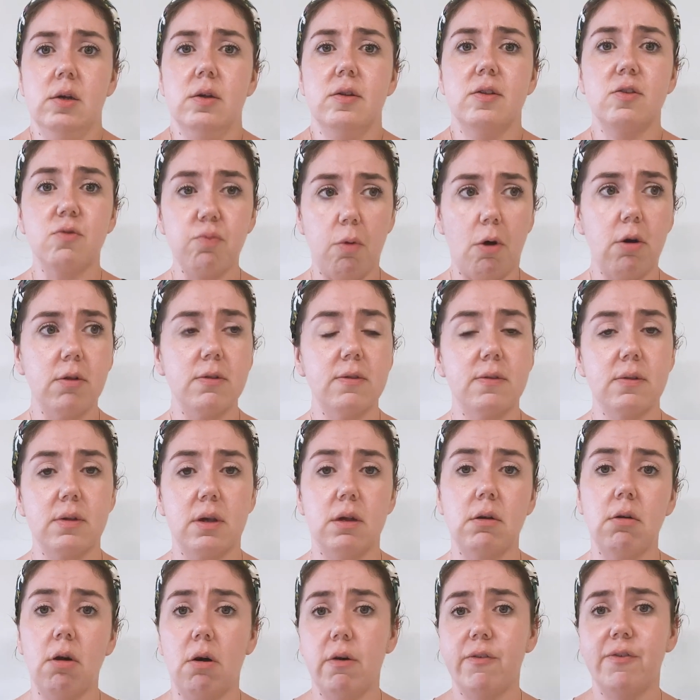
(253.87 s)
SWOTs
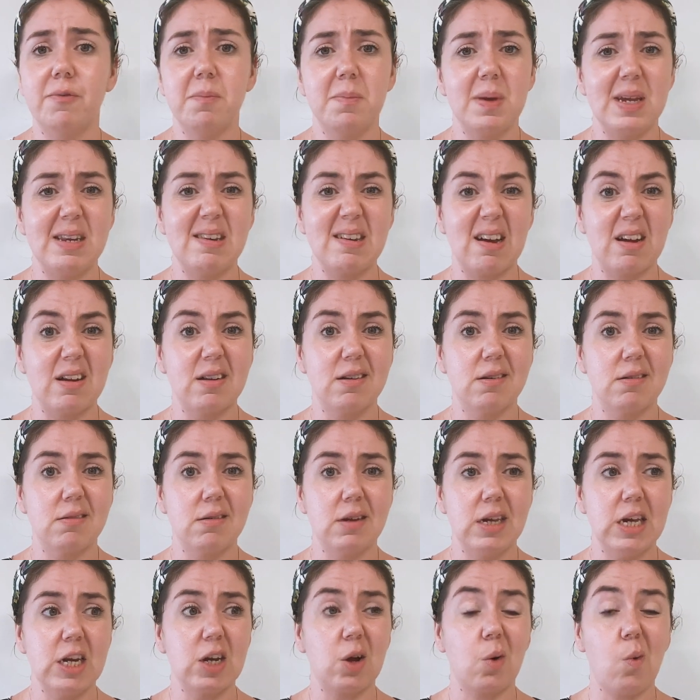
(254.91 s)
can often be done
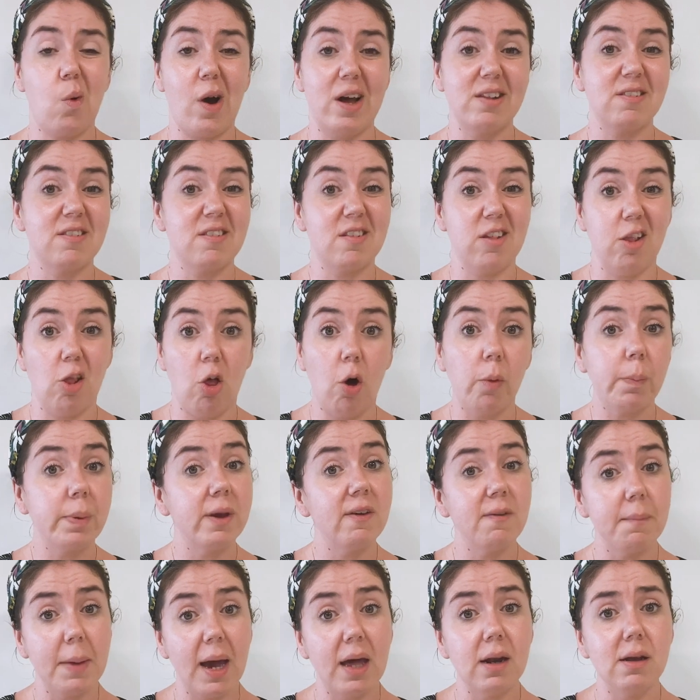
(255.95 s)
in a quite
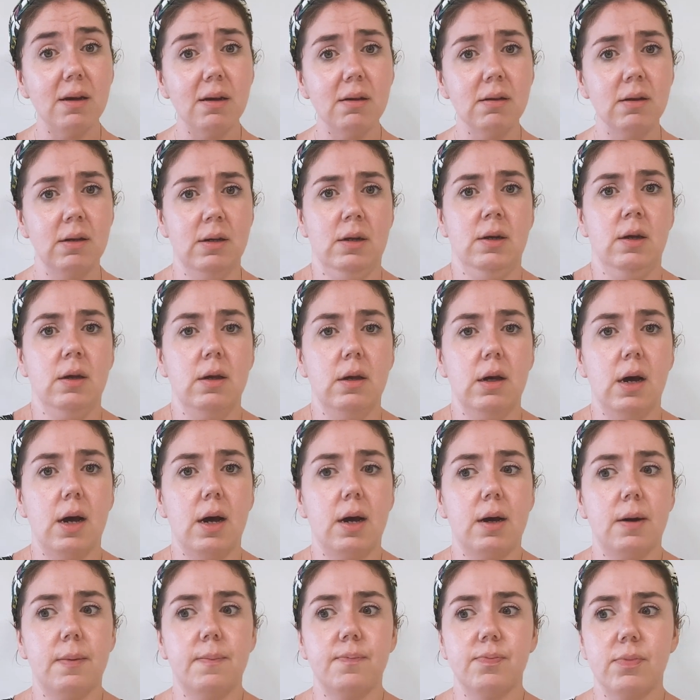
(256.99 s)
sloppy manner,
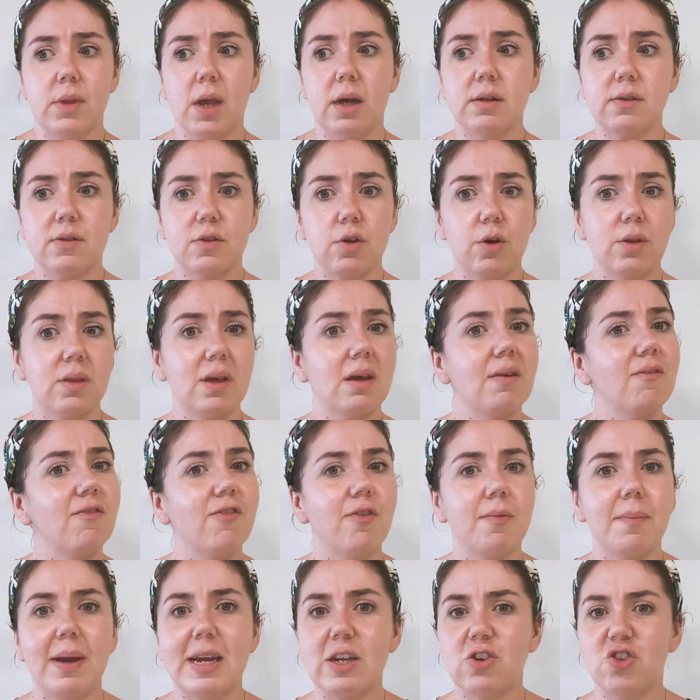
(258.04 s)
and so the
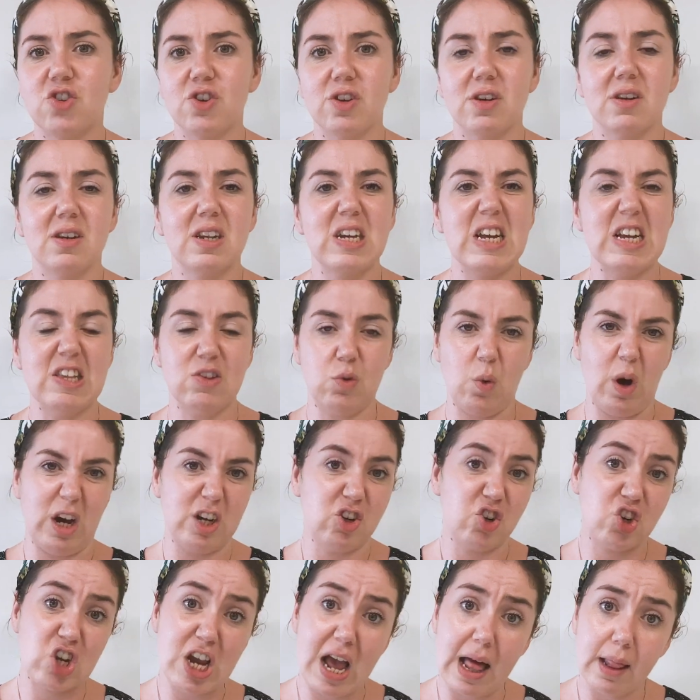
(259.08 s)
information is
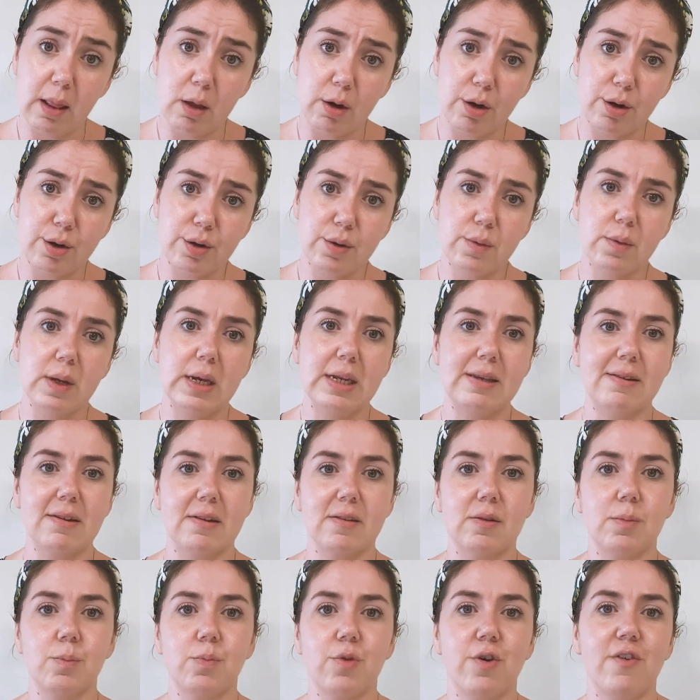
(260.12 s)
quite shallow. It
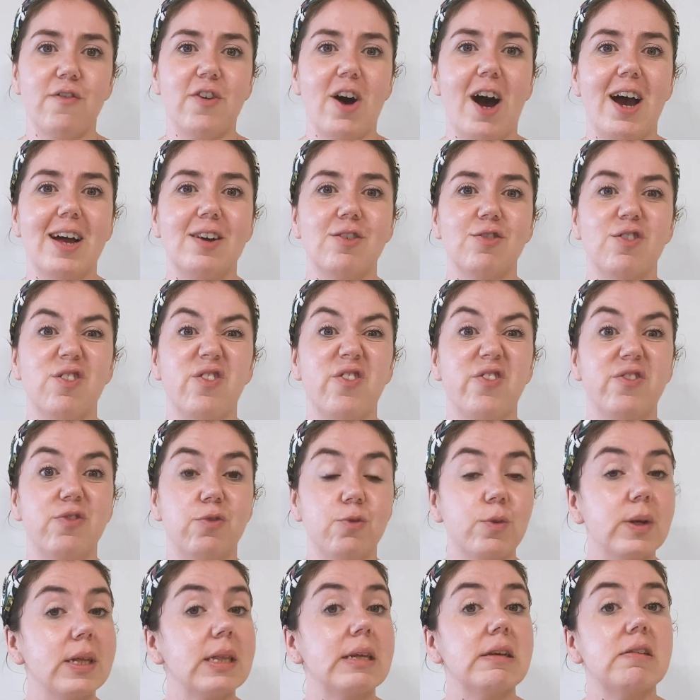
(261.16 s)
doesn't provide
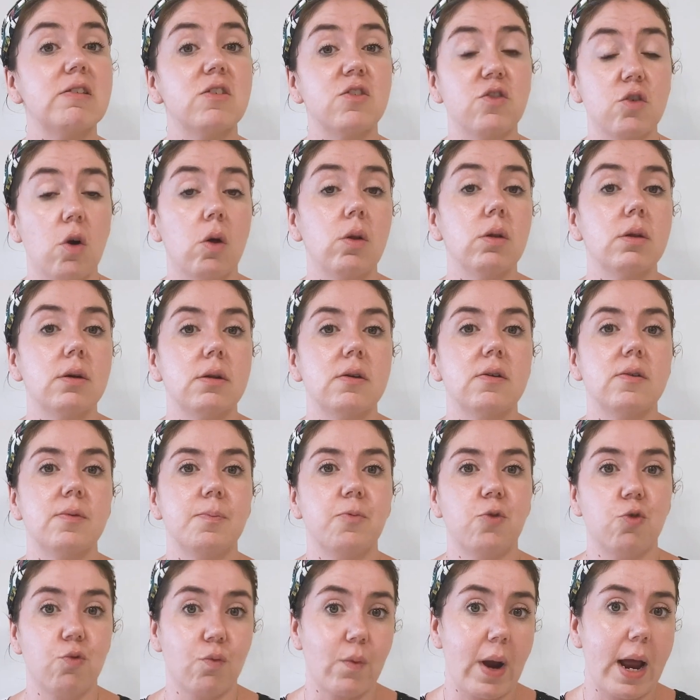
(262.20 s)
really solid
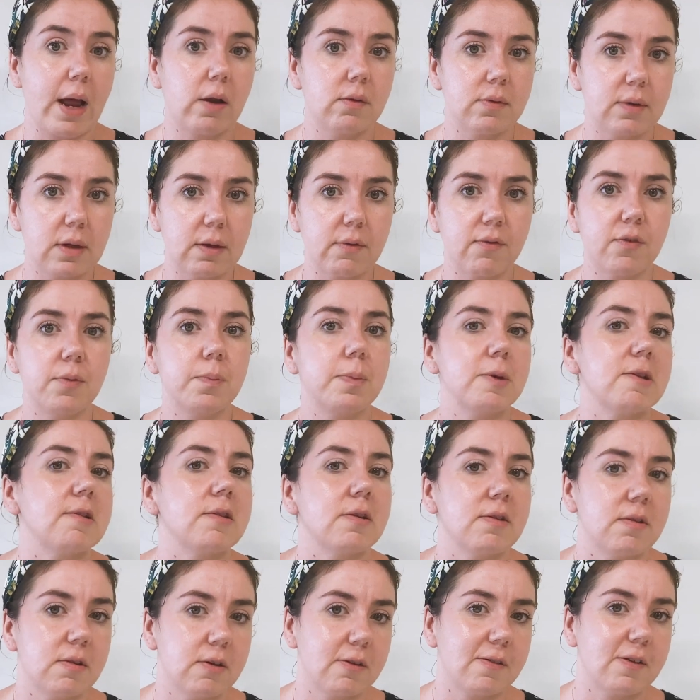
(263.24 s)
grounding for
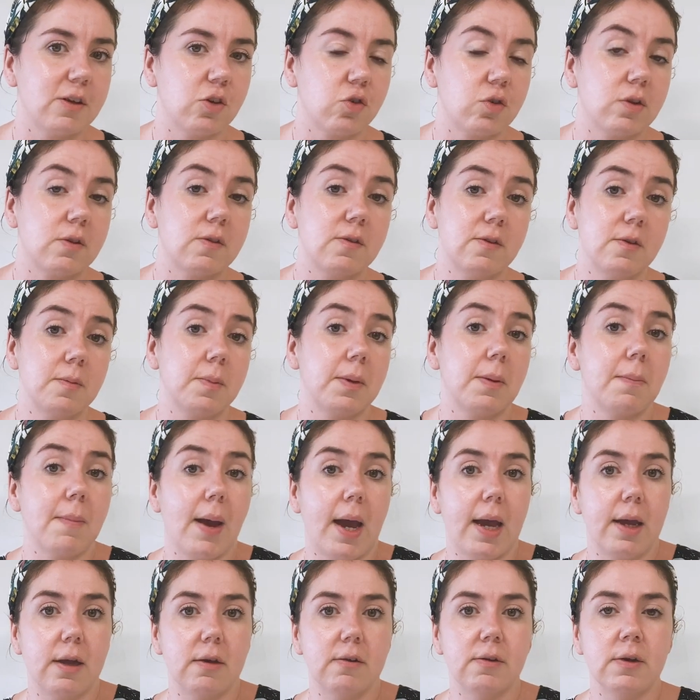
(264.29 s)
business decisions to be
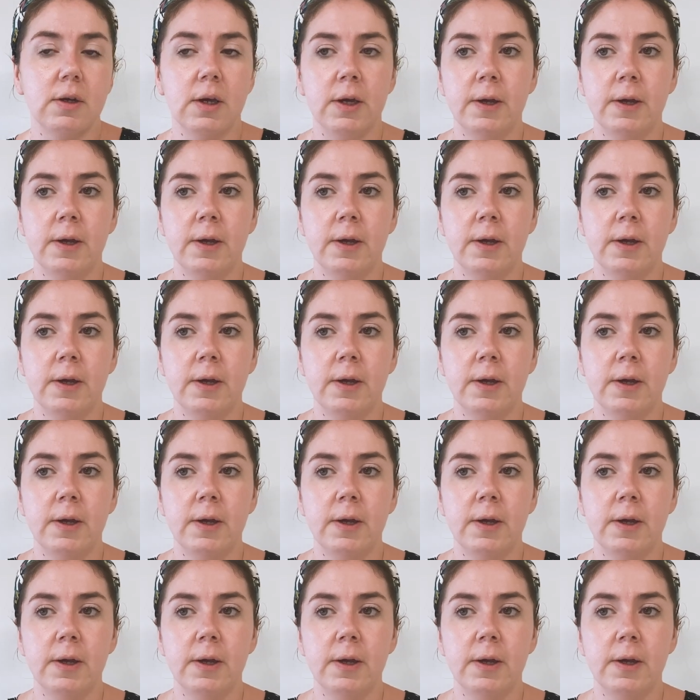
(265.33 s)
made.